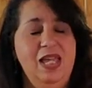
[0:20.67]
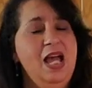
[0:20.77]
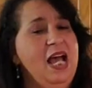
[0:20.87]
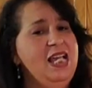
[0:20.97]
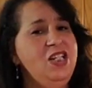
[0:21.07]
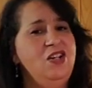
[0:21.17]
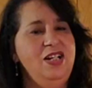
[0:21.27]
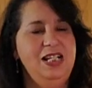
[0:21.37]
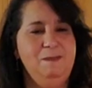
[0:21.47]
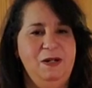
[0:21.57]
I started
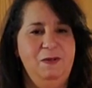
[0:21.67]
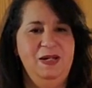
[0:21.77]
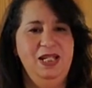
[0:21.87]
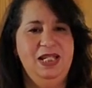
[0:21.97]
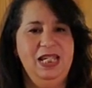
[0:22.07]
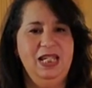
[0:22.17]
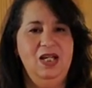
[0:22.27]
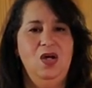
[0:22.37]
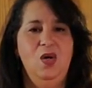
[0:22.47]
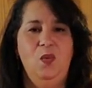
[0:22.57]
experimenting
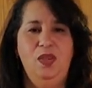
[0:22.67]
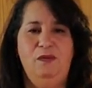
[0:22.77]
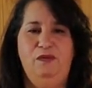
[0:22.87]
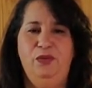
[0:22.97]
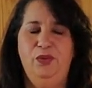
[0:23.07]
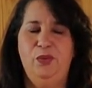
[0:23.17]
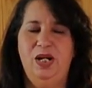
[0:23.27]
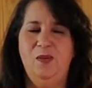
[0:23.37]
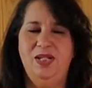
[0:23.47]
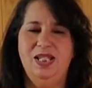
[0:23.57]
with food when
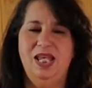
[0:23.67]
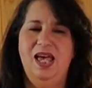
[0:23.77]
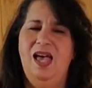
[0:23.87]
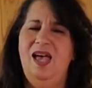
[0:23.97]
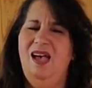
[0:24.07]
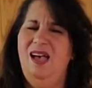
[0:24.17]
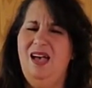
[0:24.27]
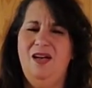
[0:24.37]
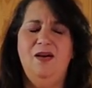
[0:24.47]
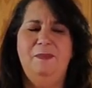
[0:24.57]
I was
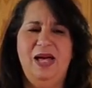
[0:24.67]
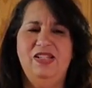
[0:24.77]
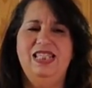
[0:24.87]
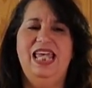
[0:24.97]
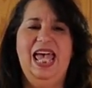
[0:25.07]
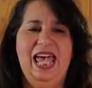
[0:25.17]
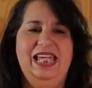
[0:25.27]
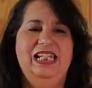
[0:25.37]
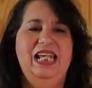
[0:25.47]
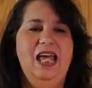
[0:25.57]
about 10,
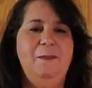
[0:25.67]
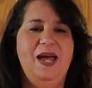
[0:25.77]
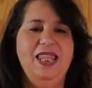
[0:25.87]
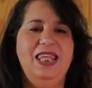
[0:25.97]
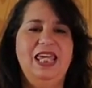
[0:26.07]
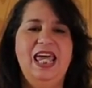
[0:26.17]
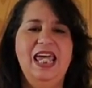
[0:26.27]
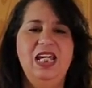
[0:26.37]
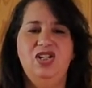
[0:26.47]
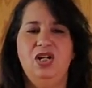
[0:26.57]
and by the
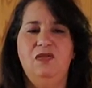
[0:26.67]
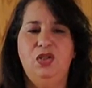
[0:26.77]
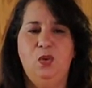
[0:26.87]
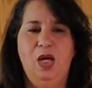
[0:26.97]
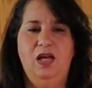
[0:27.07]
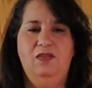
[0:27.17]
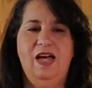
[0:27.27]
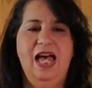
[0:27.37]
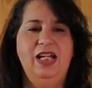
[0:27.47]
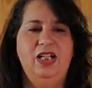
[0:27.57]
age of 12,
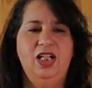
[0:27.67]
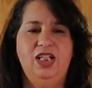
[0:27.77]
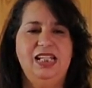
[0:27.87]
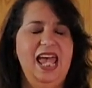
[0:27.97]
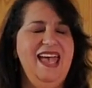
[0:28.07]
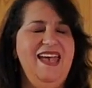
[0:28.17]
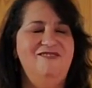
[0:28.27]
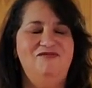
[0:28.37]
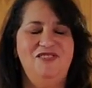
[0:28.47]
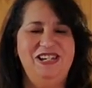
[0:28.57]
I cooked
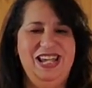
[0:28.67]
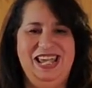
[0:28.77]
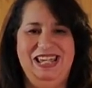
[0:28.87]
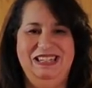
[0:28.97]
every day.